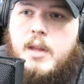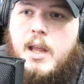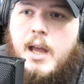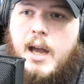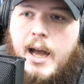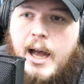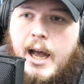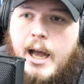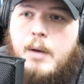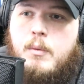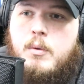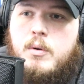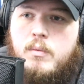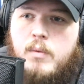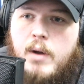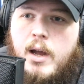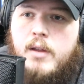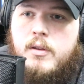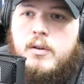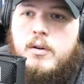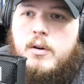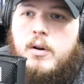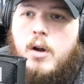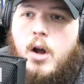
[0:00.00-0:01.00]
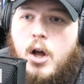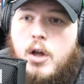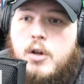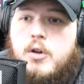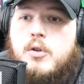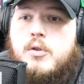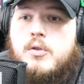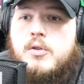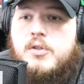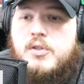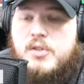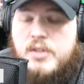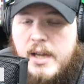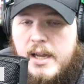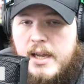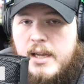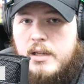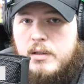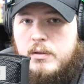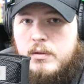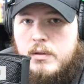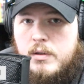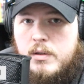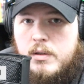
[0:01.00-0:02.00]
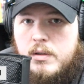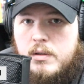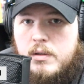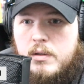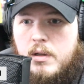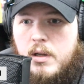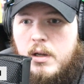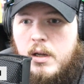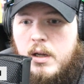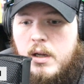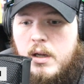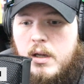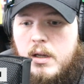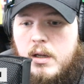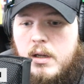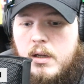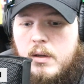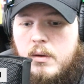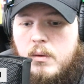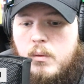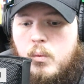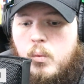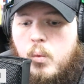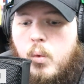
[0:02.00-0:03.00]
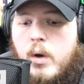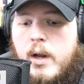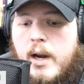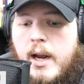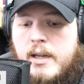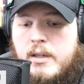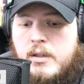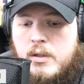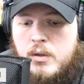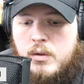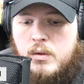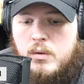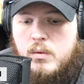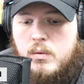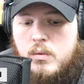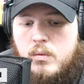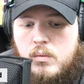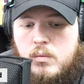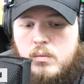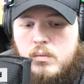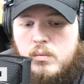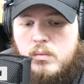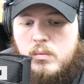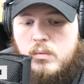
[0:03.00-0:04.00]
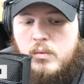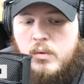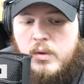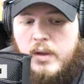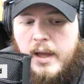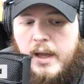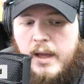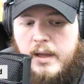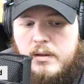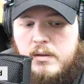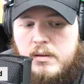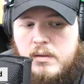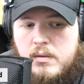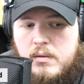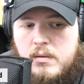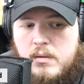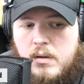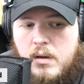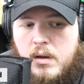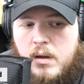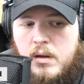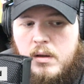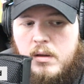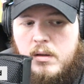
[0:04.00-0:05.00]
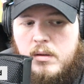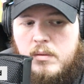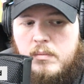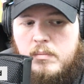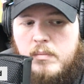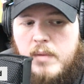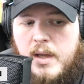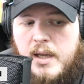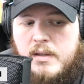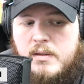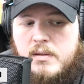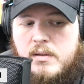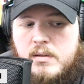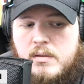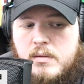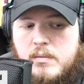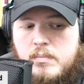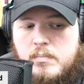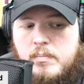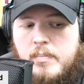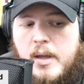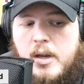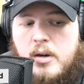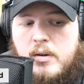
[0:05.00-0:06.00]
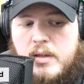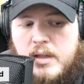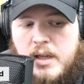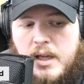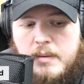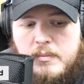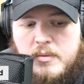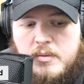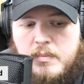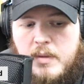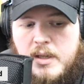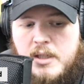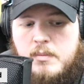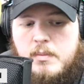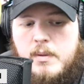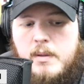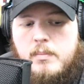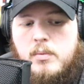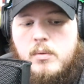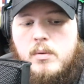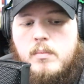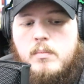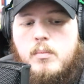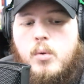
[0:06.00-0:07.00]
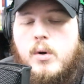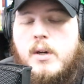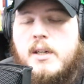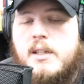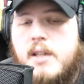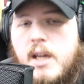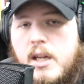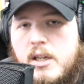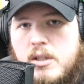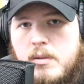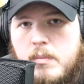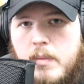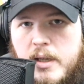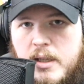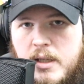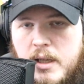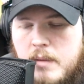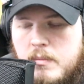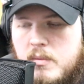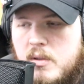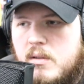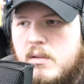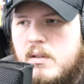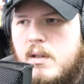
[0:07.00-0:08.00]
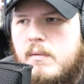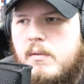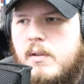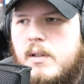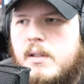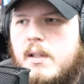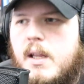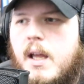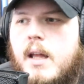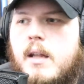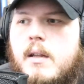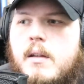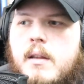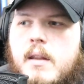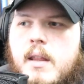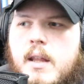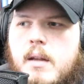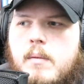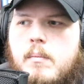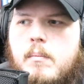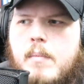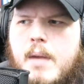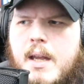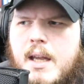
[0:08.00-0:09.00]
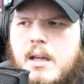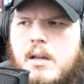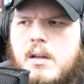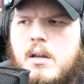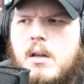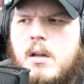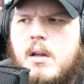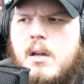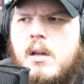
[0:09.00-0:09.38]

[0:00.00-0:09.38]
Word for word: I would rather understand what I do that makes better games, makes people more engaged in my games and stuff like that, than make